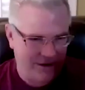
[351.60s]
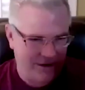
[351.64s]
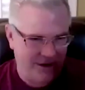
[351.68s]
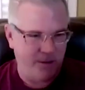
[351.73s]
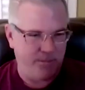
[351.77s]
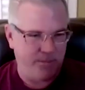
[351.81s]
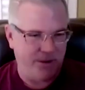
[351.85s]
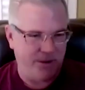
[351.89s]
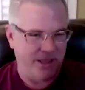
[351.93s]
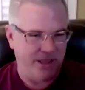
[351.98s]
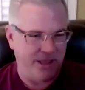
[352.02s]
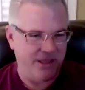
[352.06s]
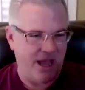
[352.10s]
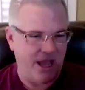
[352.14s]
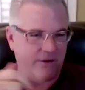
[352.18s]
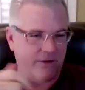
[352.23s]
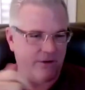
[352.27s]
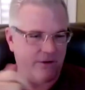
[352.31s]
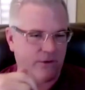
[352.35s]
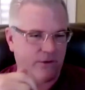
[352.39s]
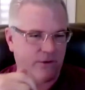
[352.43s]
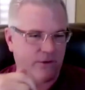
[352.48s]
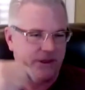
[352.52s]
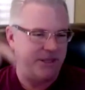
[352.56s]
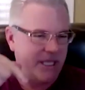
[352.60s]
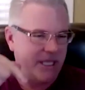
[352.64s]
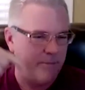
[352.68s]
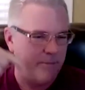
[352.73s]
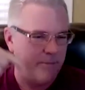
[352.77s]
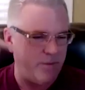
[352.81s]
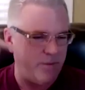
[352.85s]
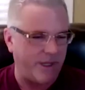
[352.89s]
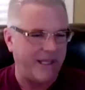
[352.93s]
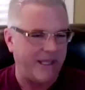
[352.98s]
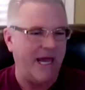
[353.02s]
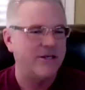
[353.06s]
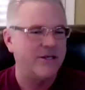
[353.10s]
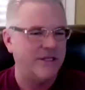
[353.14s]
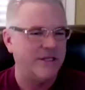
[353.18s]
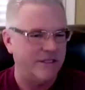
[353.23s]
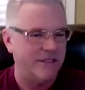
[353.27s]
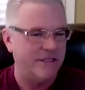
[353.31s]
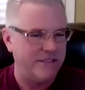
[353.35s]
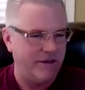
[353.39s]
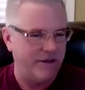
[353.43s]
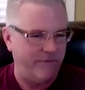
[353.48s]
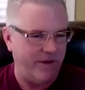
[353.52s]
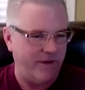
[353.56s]
And then not only that, but the
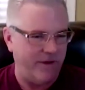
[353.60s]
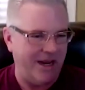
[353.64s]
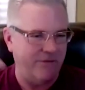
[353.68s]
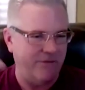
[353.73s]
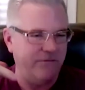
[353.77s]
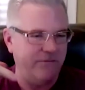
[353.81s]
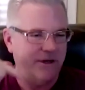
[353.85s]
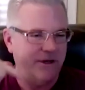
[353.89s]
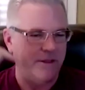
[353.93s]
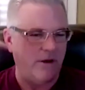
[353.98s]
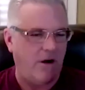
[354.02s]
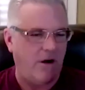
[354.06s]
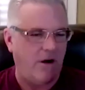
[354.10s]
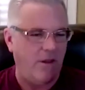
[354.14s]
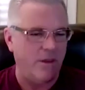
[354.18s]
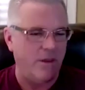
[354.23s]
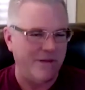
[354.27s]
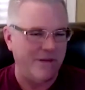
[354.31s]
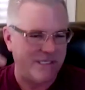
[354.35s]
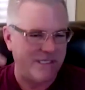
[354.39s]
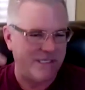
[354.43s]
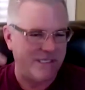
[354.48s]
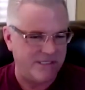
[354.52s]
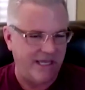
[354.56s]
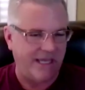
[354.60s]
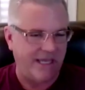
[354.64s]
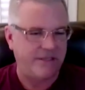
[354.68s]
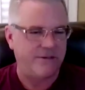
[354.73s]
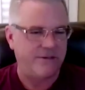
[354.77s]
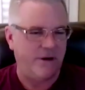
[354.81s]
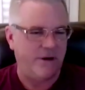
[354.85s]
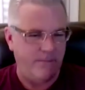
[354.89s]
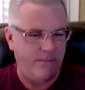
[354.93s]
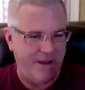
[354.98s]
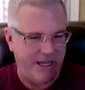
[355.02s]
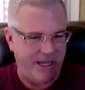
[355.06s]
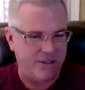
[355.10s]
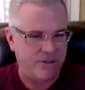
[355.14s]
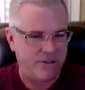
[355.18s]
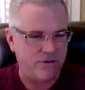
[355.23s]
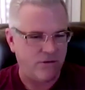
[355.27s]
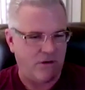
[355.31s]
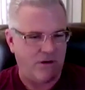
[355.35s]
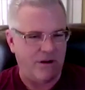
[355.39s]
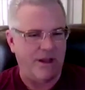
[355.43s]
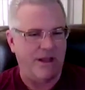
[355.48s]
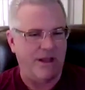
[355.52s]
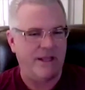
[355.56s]
implications of every, all the mistakes that are made
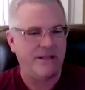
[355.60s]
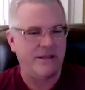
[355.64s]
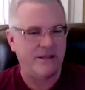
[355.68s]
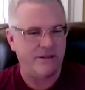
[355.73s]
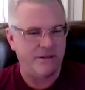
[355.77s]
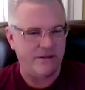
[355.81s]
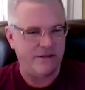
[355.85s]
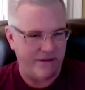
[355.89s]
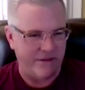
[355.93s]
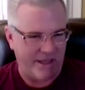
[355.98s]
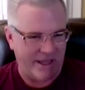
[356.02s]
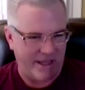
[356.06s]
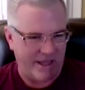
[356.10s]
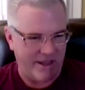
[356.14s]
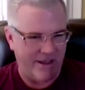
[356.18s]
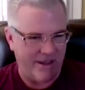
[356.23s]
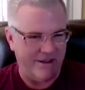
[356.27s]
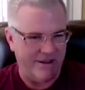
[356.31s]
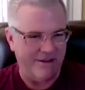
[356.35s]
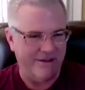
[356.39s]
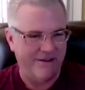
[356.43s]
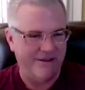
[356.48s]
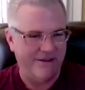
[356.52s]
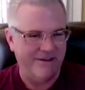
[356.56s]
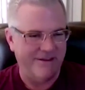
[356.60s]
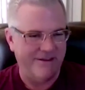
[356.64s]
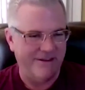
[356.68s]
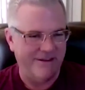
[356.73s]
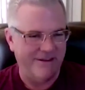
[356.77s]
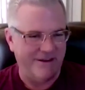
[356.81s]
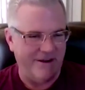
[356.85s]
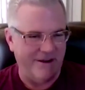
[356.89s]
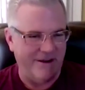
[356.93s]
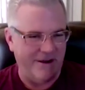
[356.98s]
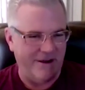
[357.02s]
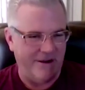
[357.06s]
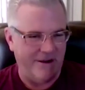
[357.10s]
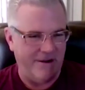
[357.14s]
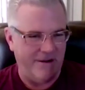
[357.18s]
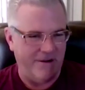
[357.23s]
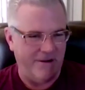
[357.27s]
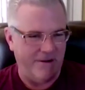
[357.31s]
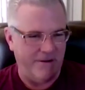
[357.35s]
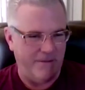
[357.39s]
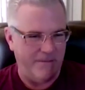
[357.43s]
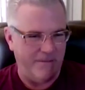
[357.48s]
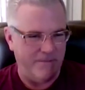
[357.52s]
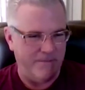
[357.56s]
trying to do that.
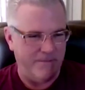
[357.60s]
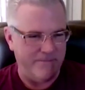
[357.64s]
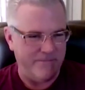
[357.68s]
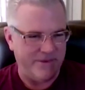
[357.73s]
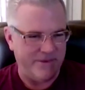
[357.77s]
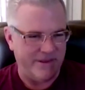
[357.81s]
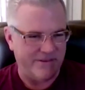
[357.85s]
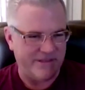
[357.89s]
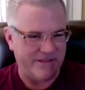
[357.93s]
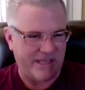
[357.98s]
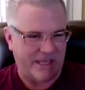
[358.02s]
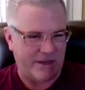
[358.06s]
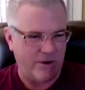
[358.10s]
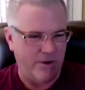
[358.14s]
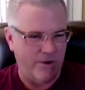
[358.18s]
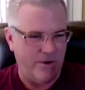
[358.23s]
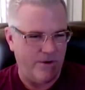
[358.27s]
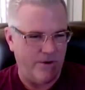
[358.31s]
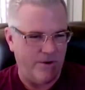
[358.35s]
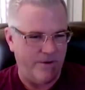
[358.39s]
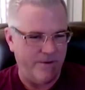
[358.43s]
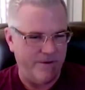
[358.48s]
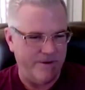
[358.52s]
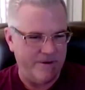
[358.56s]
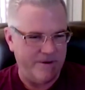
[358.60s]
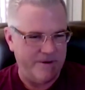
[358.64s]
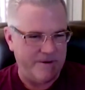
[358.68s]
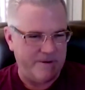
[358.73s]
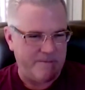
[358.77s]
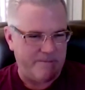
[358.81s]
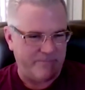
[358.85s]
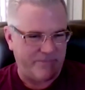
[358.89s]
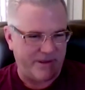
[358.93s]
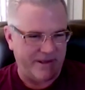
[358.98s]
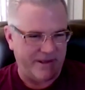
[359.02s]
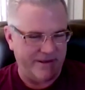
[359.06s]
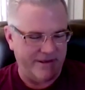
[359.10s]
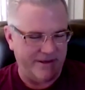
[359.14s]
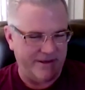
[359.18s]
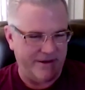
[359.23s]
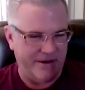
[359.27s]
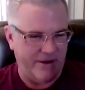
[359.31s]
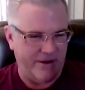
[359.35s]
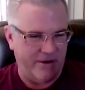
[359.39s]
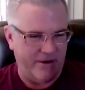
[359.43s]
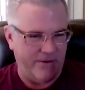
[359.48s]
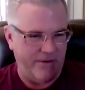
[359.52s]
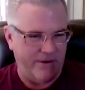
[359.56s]
Um, it's like, oh, you
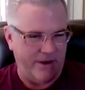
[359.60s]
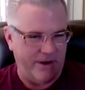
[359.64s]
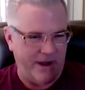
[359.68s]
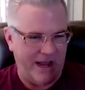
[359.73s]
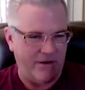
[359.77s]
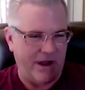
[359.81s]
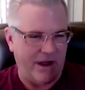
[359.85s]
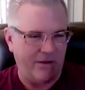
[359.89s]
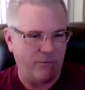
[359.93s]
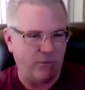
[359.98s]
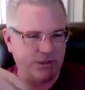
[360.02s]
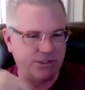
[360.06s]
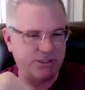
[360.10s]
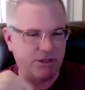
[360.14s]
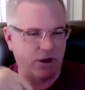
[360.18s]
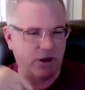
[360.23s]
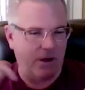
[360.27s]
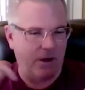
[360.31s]
know, I, I what's